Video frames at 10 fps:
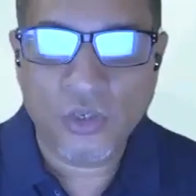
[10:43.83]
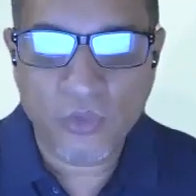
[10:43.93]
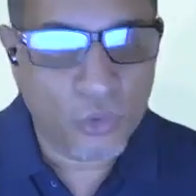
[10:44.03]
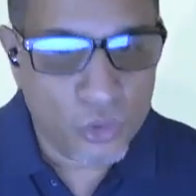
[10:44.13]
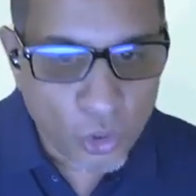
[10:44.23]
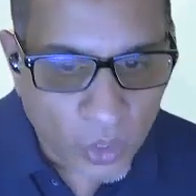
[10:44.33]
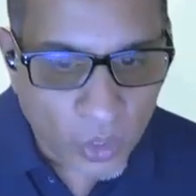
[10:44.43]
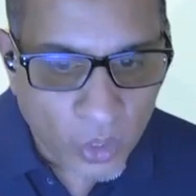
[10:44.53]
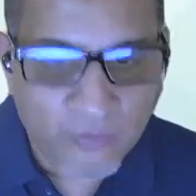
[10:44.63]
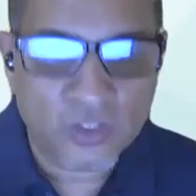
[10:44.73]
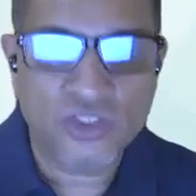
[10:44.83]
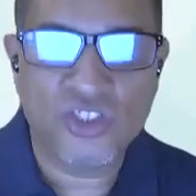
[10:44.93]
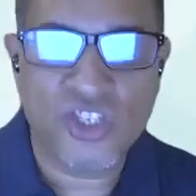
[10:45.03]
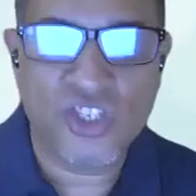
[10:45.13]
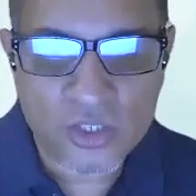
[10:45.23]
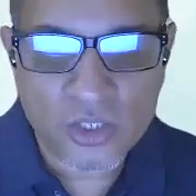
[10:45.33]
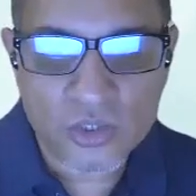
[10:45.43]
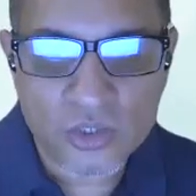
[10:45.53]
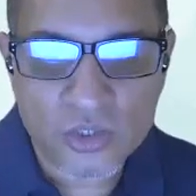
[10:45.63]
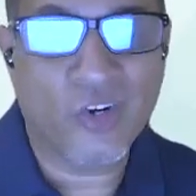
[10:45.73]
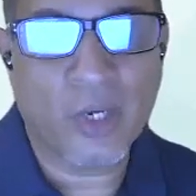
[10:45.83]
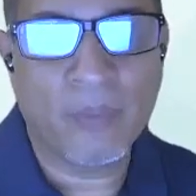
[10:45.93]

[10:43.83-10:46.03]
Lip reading: So we don't know if the suggestions